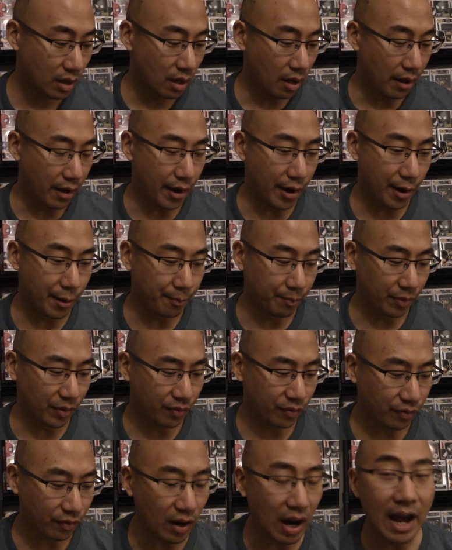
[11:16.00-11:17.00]

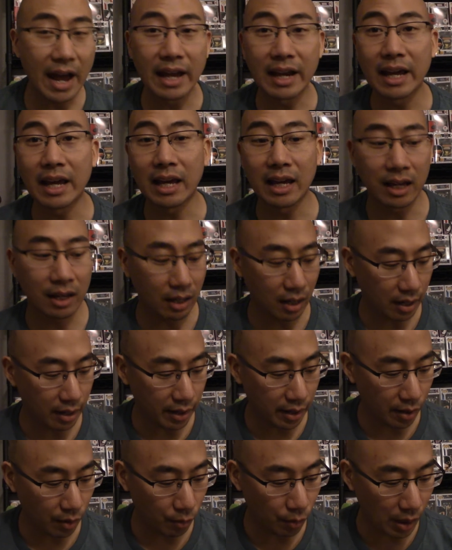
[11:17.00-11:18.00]
Friday,
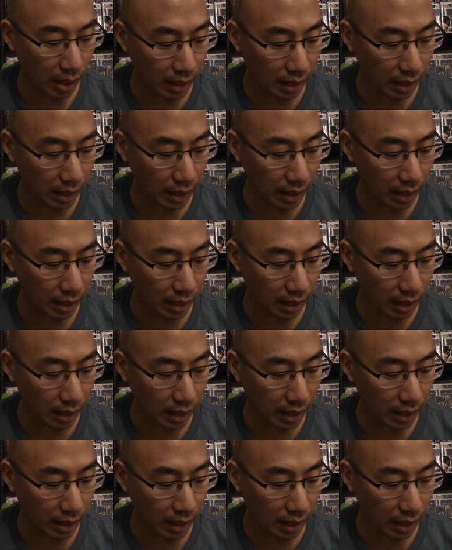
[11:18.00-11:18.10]
when